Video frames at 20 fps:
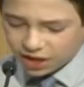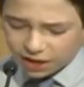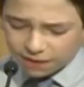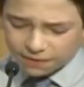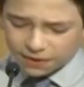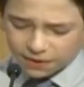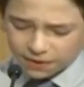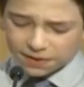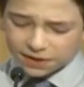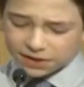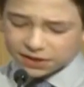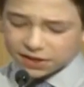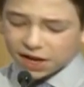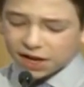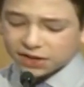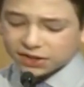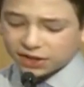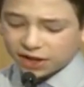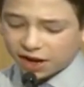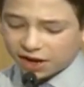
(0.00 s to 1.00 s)
Even if it
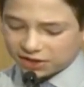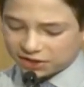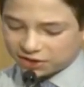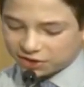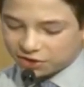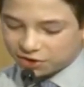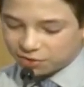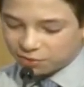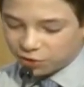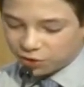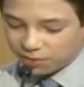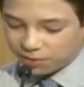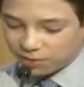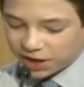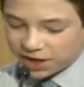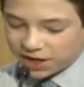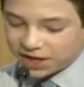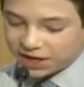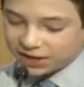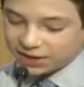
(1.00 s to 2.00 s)
does cost a little more
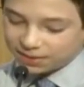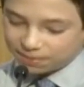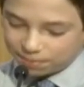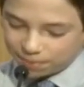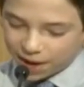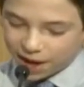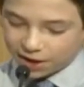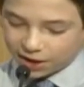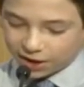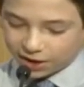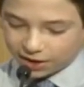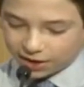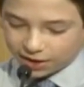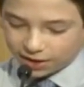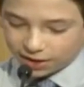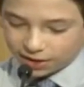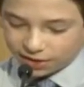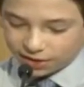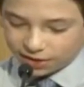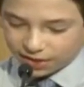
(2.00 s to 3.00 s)
money, it is better
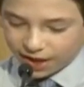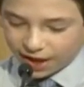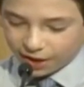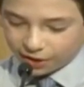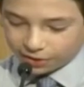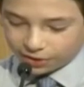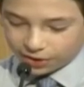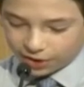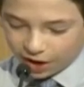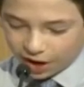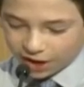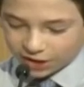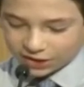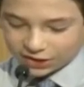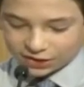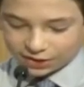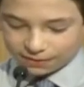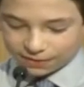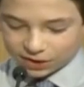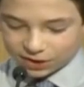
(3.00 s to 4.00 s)
than the health
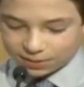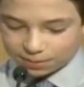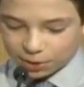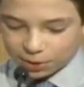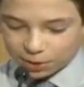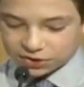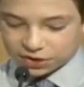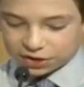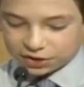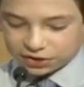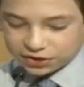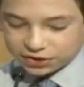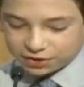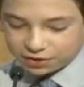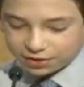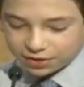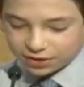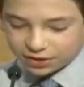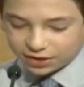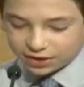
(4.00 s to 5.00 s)
costs of exposing our
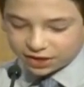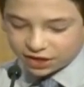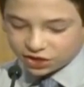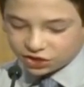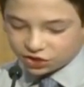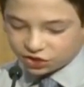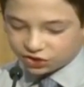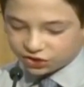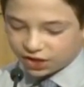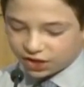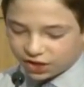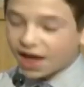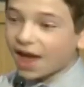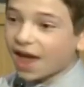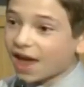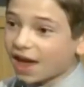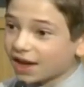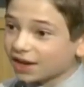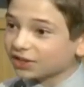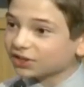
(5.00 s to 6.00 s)
students, teachers,
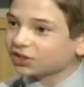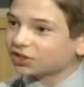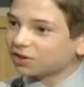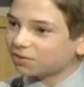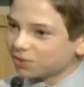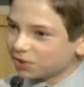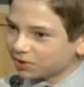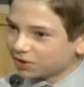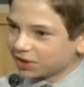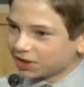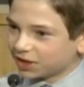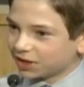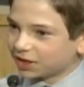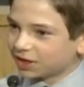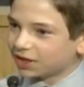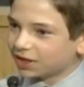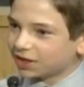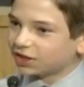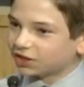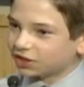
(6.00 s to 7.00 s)
and
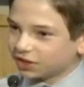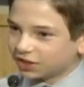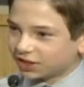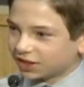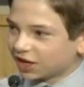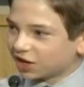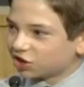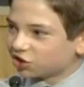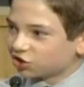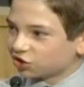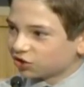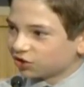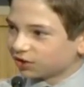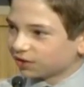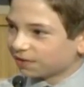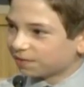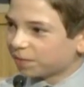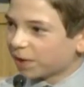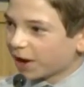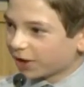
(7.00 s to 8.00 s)
community to the
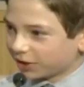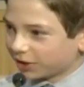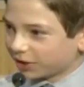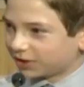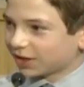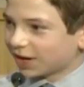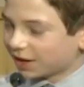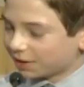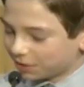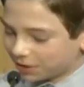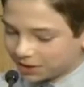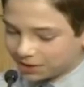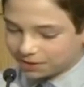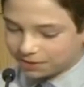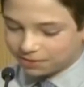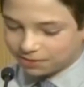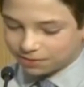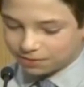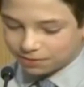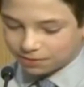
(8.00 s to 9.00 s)
dangers of polystyrene.
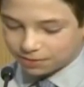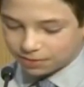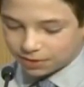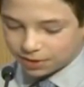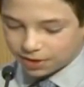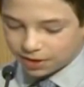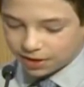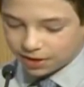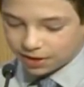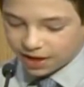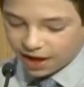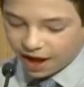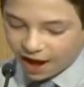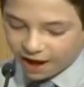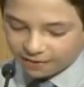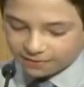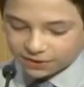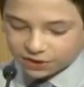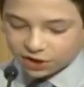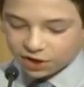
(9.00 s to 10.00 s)

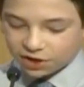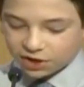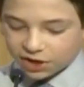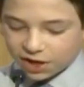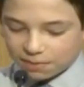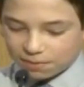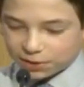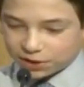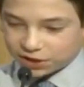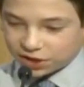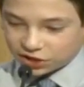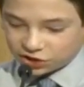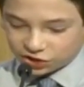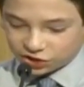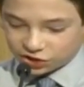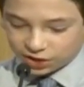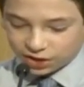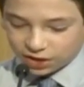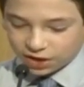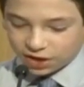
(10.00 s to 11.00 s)
I have started a
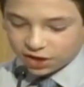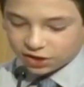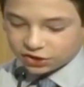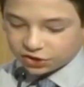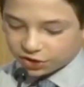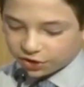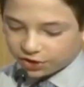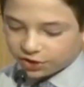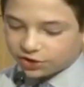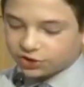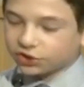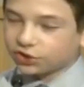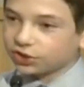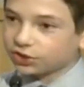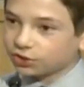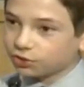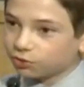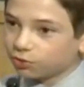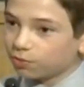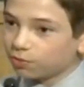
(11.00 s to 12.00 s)
petition to urge
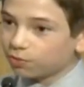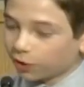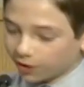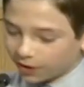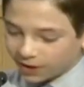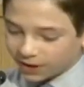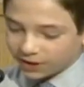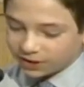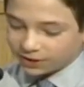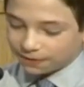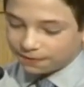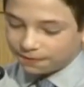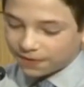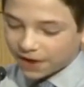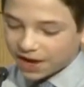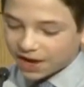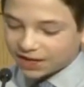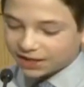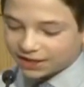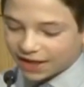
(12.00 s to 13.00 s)
the school board to
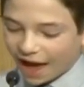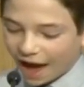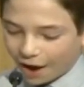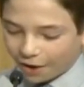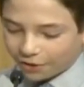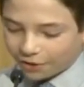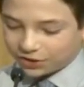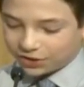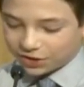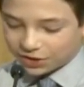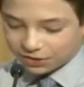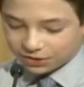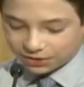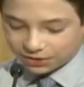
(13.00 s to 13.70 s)
phase out the